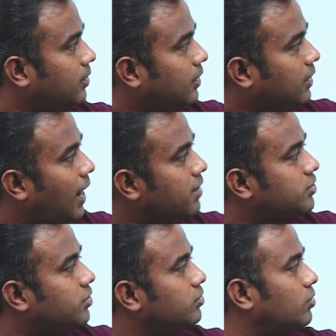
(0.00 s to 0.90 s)
I'll
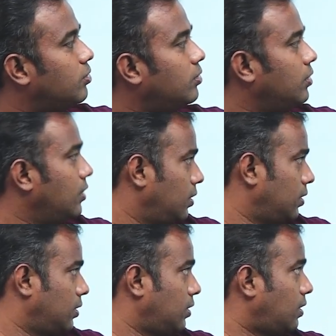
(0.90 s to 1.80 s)
see you. So
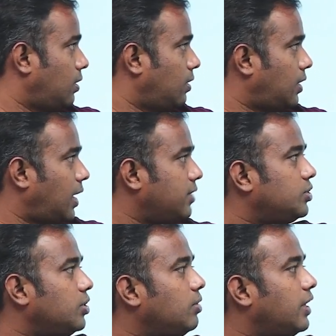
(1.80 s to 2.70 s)
I'll
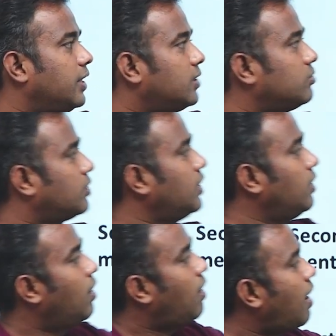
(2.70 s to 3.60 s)
see you later. Okay,
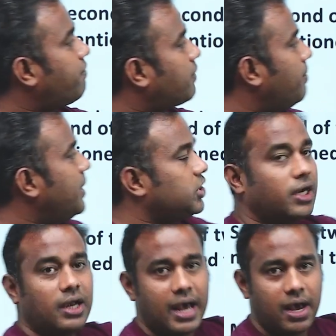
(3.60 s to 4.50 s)
of Ramesh
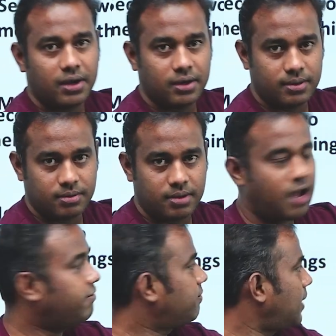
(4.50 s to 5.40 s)
and
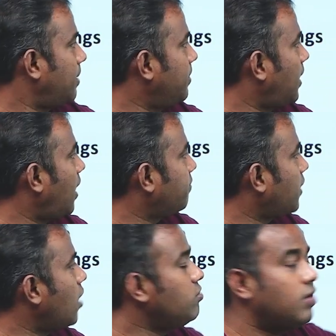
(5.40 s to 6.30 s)
of
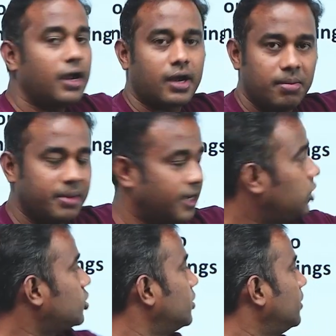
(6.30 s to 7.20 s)
Rahul and
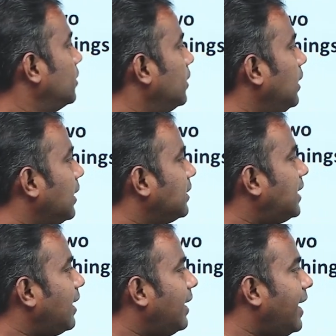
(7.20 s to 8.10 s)
Ramesh, the
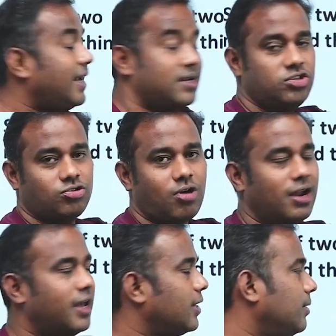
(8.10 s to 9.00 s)
later is taller.